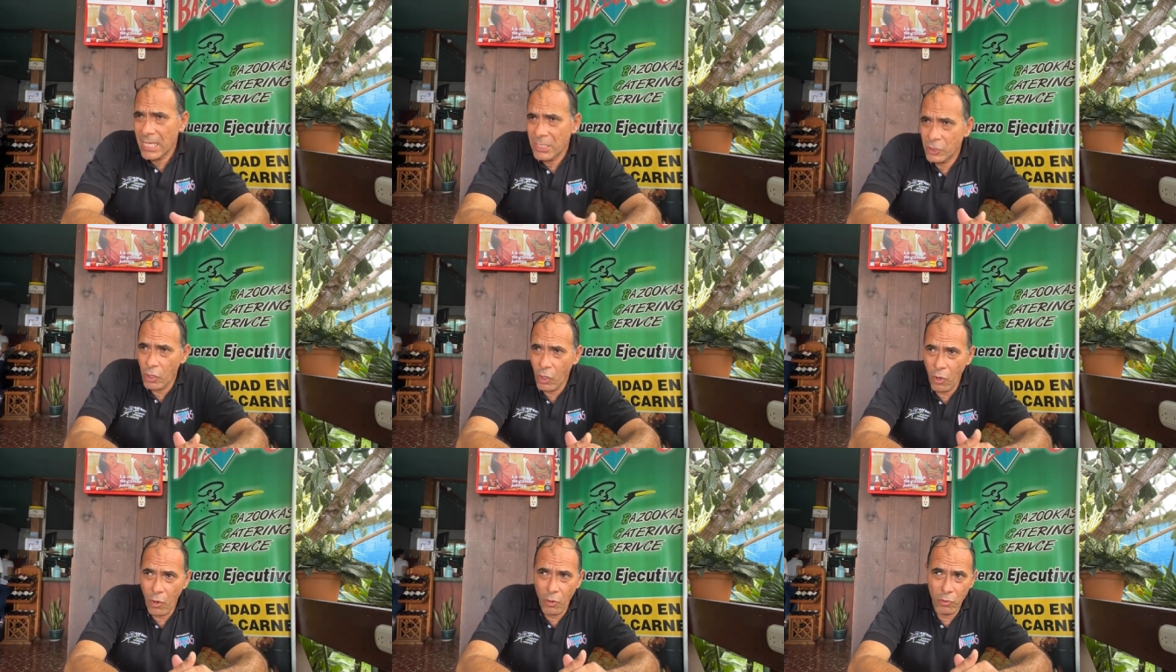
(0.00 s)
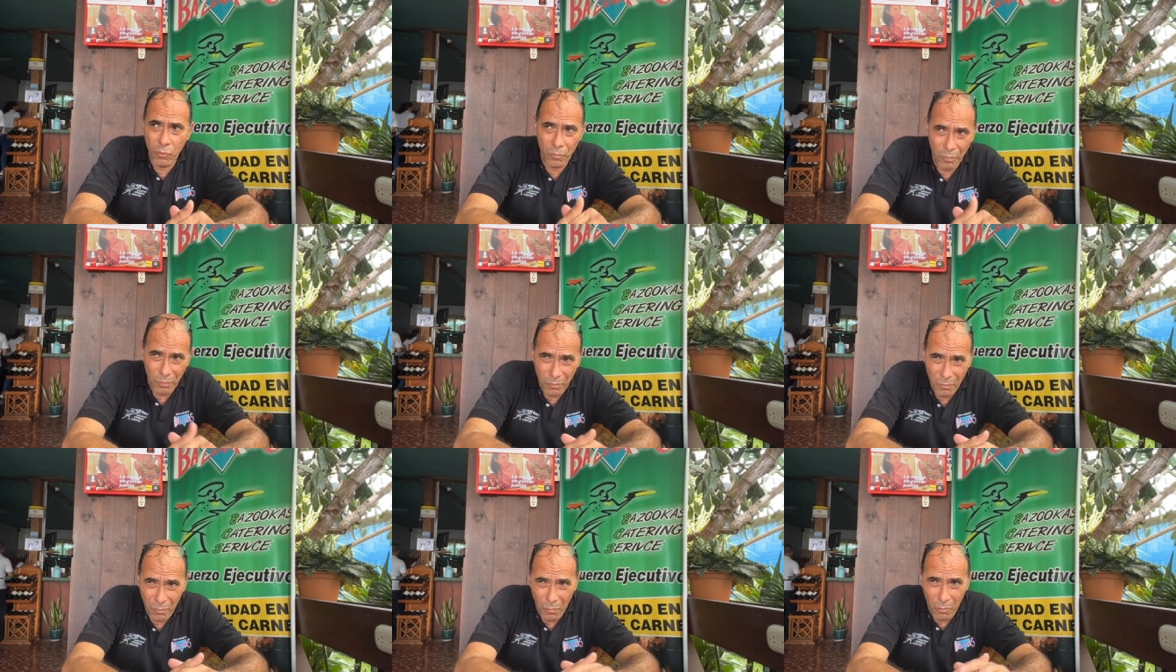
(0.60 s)
So
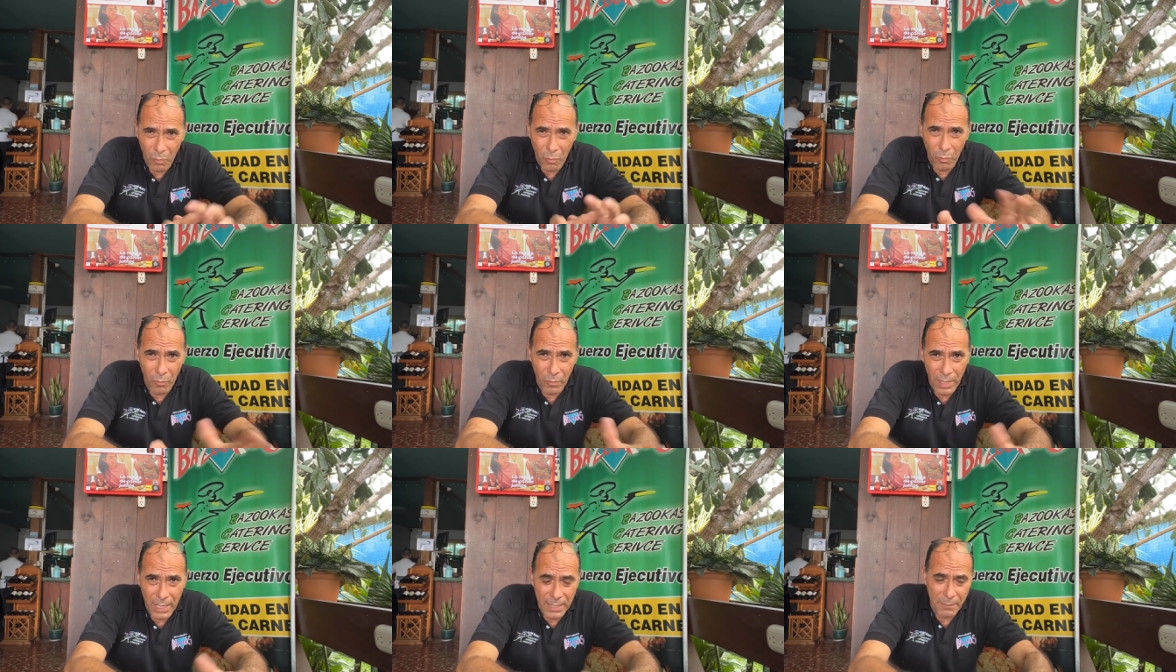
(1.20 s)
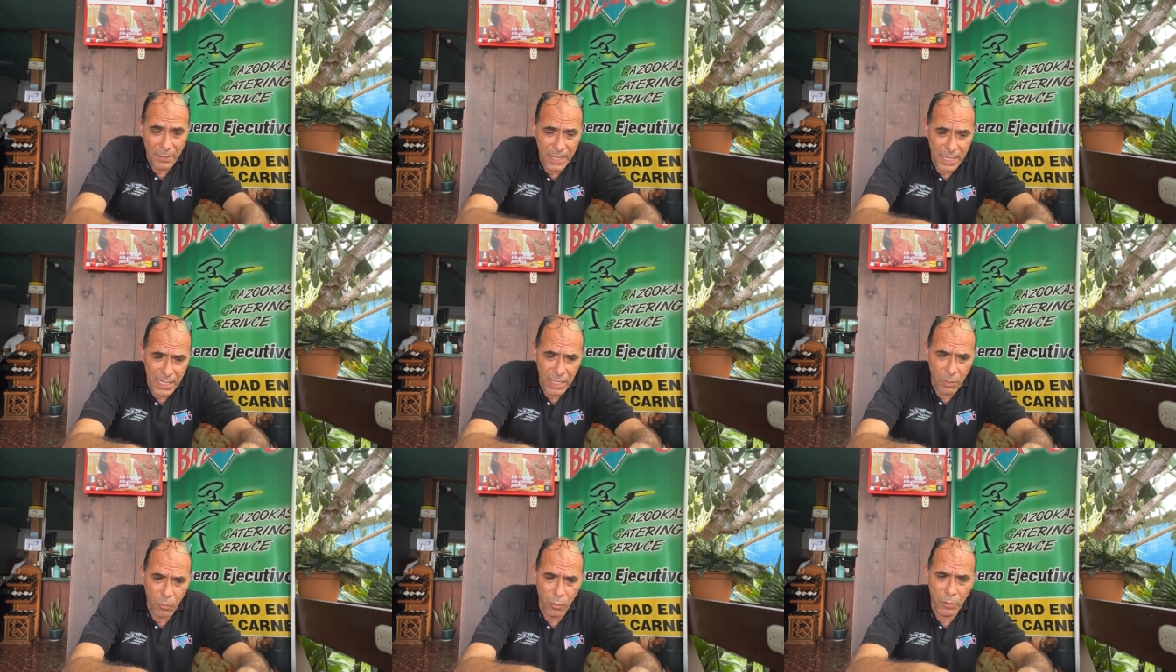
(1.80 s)
in the
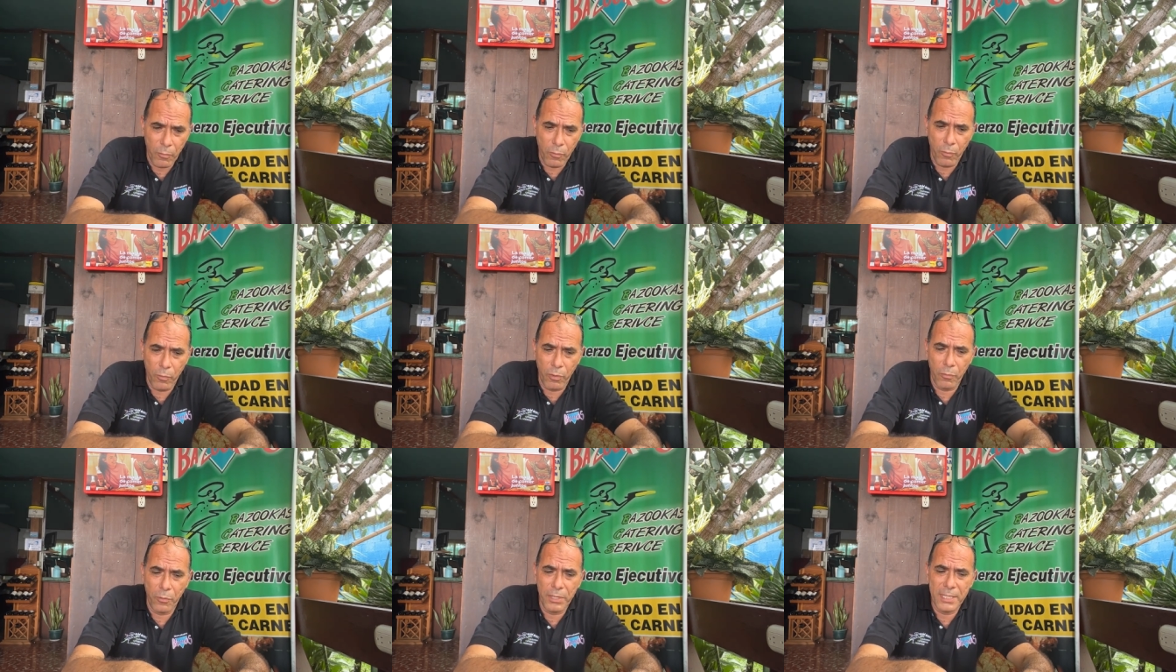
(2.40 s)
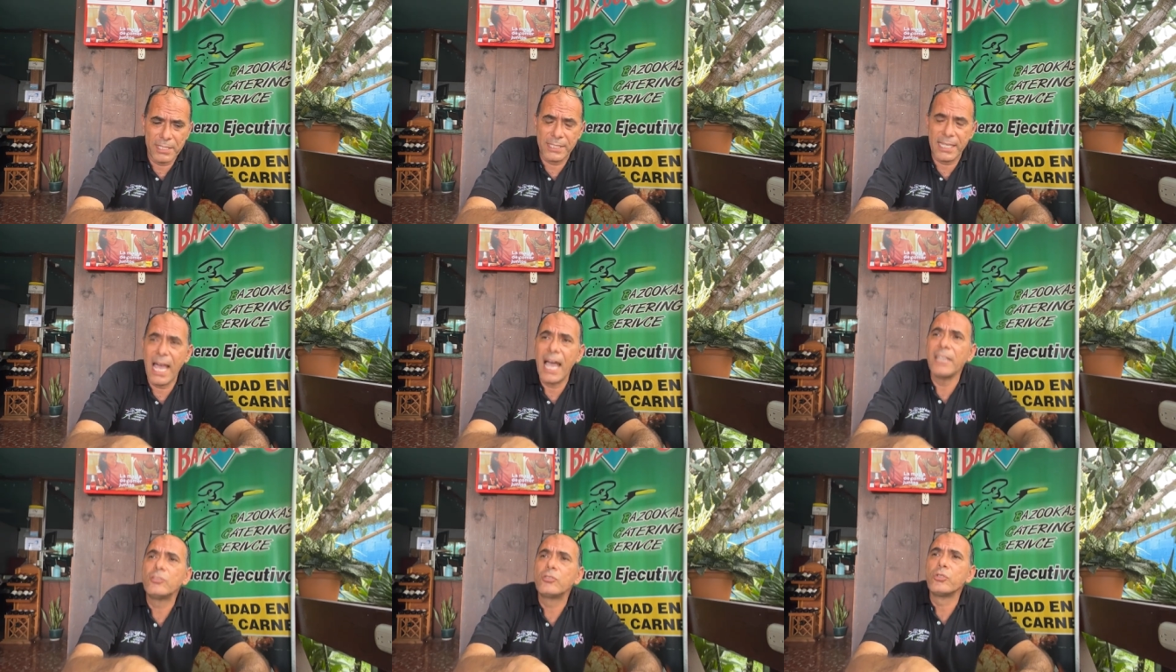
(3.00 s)
beginning when, when we
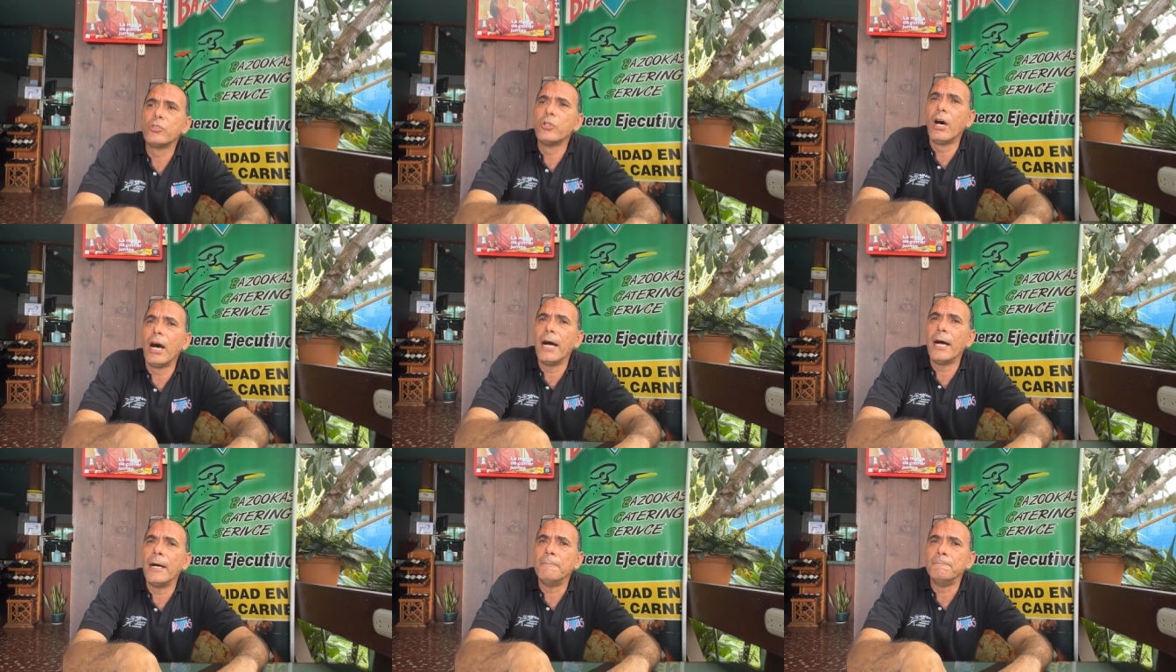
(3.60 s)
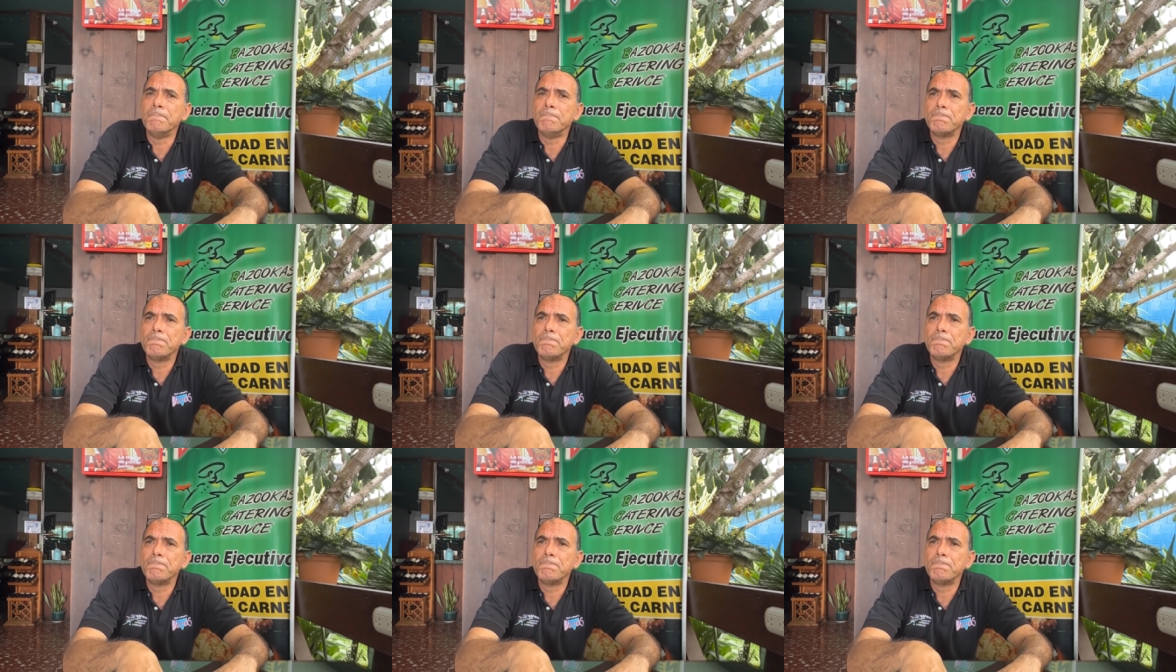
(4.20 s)
decide to uh,